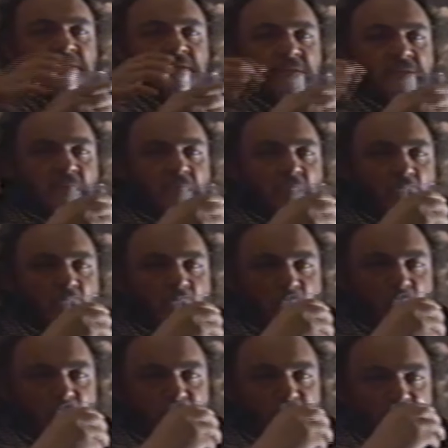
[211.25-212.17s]
getting served
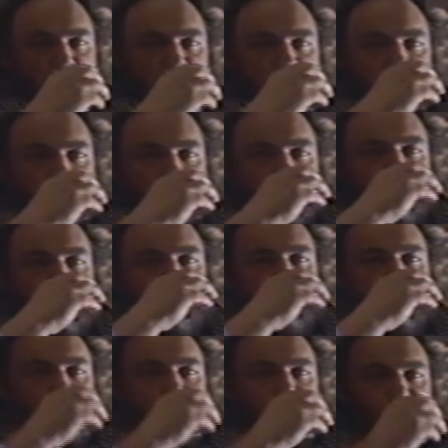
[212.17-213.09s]
drinks by a
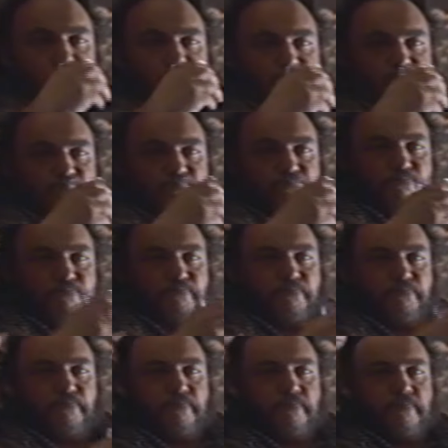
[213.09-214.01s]
terrorist
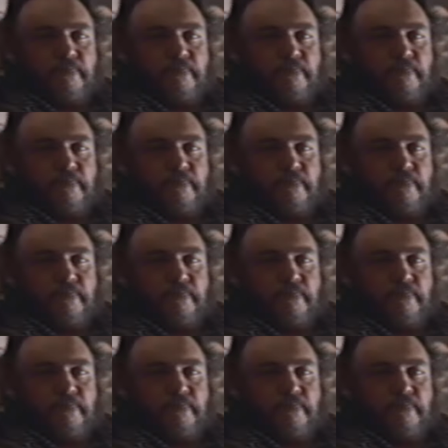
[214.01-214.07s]
babe.